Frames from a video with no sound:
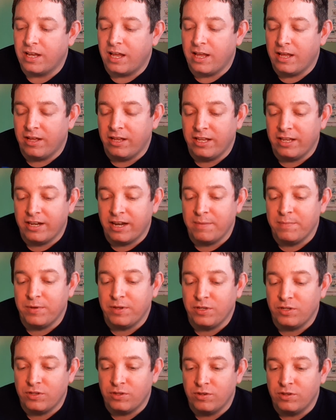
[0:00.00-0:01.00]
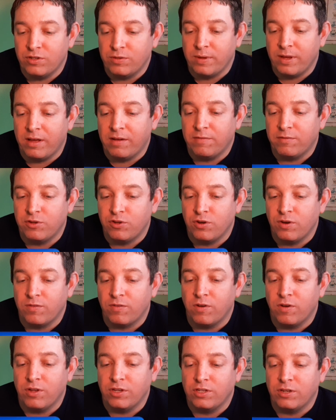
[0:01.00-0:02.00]
I like Gremlins 2 as well. I'm sure I've
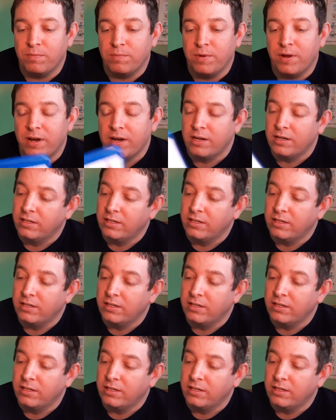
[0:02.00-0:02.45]
got it somewhere.